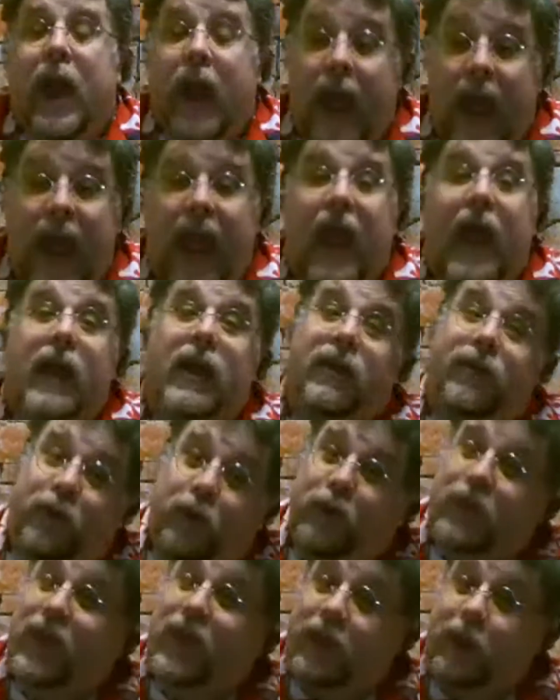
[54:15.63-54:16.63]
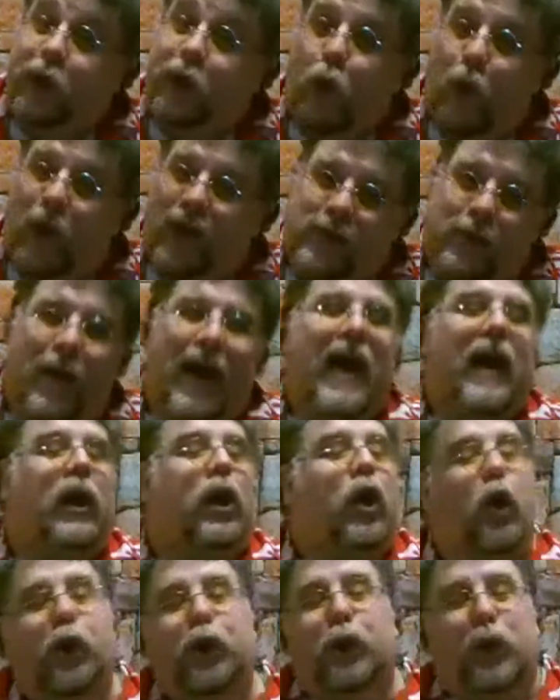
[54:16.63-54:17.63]
And if you think you're going to buy it,
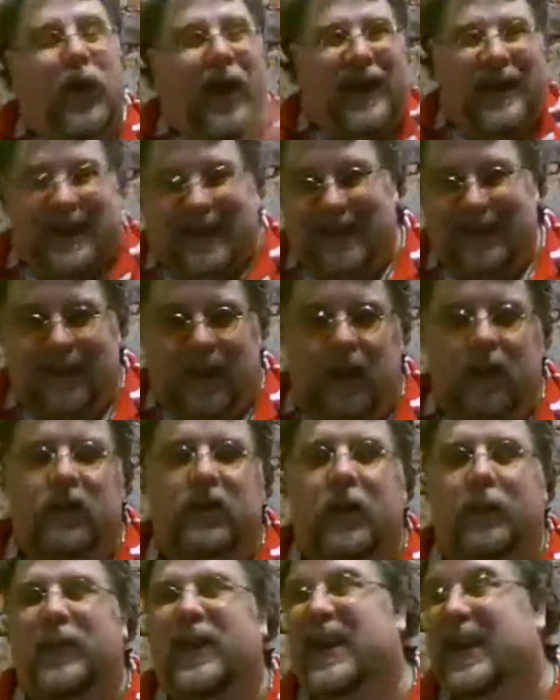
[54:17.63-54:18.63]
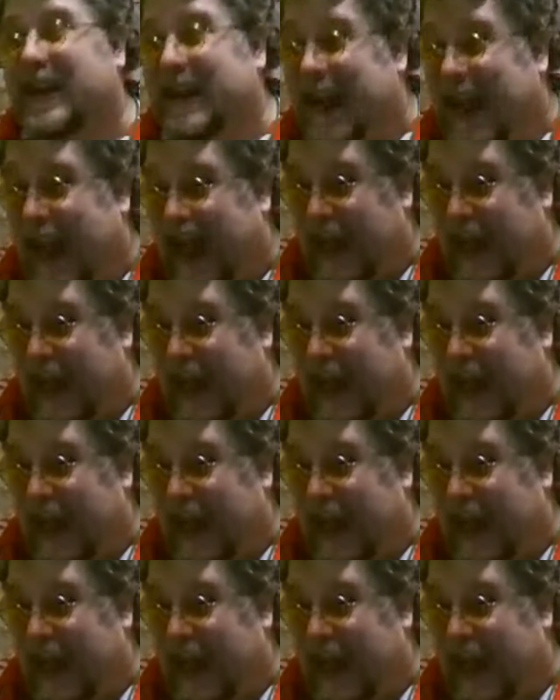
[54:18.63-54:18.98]
go through it on Kindle Unlimited